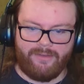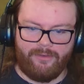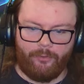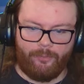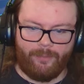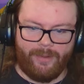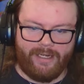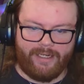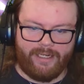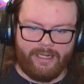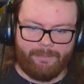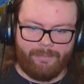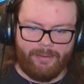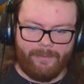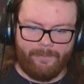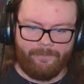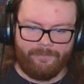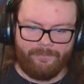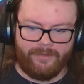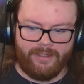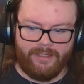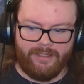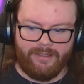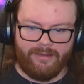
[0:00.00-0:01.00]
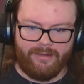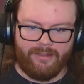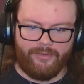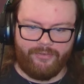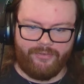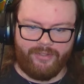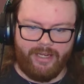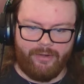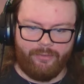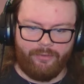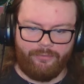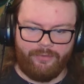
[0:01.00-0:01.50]
this back up. Let's
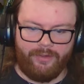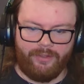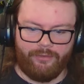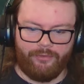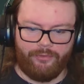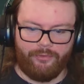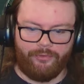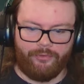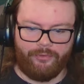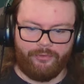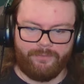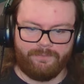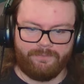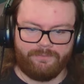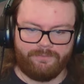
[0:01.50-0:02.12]
see how it feels.